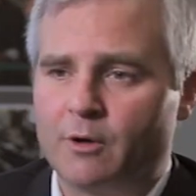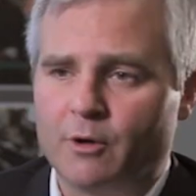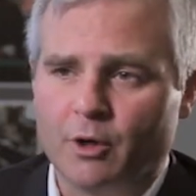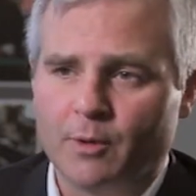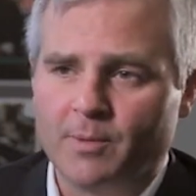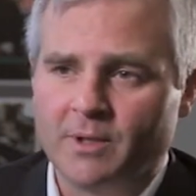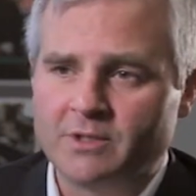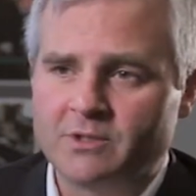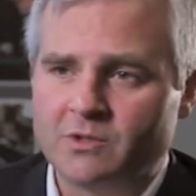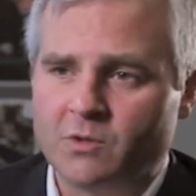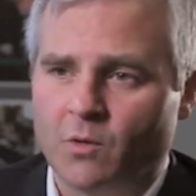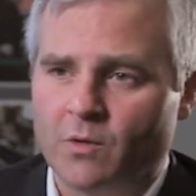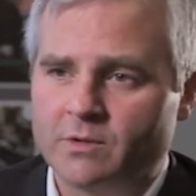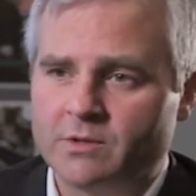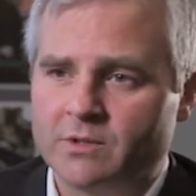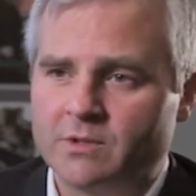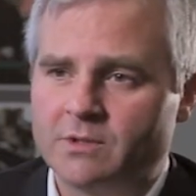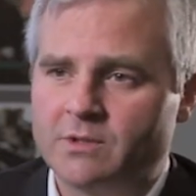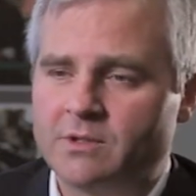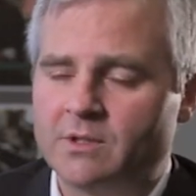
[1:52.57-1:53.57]
urban
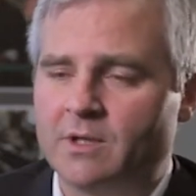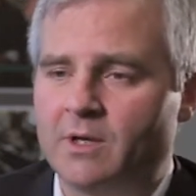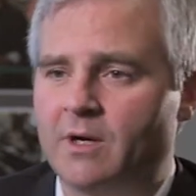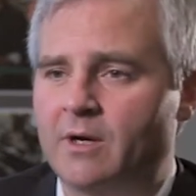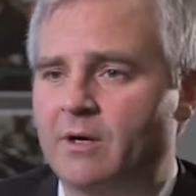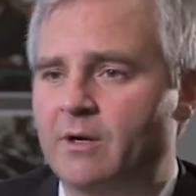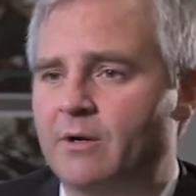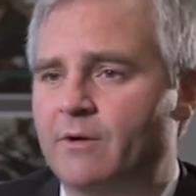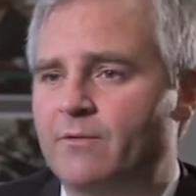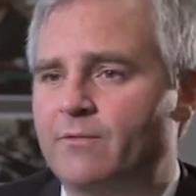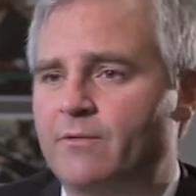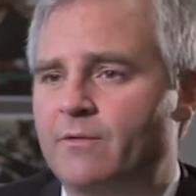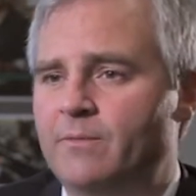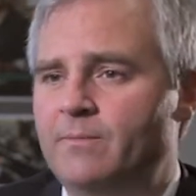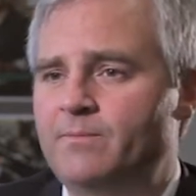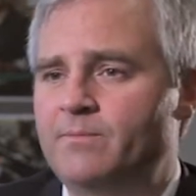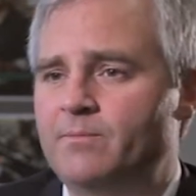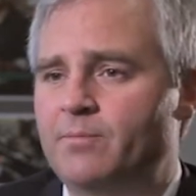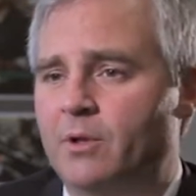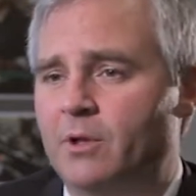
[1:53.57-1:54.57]
sources of
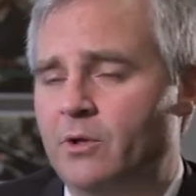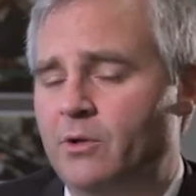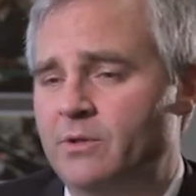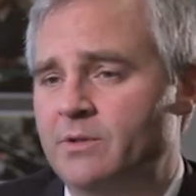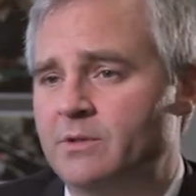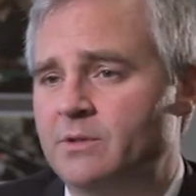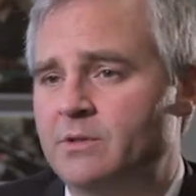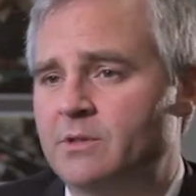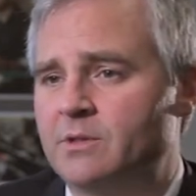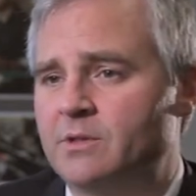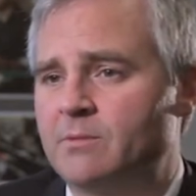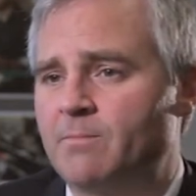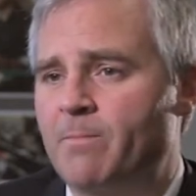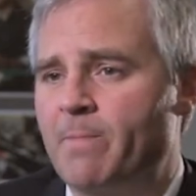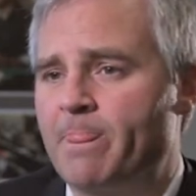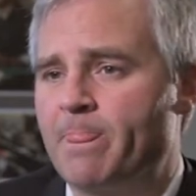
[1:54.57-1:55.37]
pollutants,